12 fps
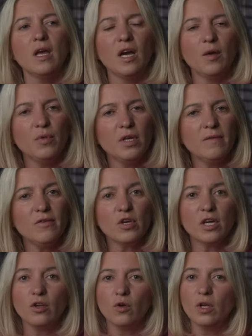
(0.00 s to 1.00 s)
I believe you
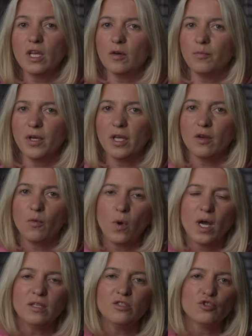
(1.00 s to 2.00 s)
can only appeal
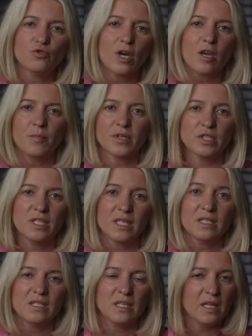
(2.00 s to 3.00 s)
one strike per
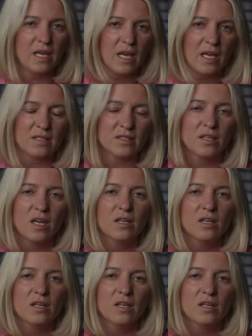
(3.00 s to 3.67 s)
60 days.